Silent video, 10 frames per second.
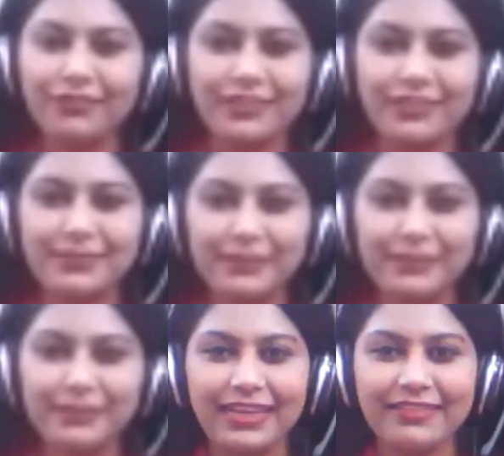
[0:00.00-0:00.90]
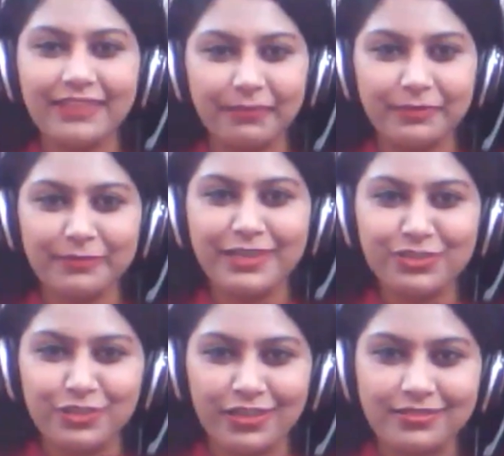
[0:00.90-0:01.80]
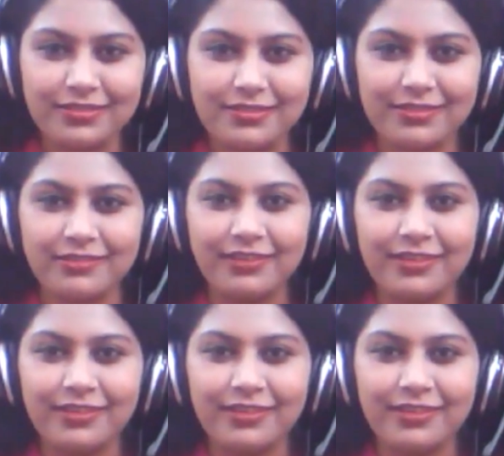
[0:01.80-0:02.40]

of things in my life happen by chance, sir.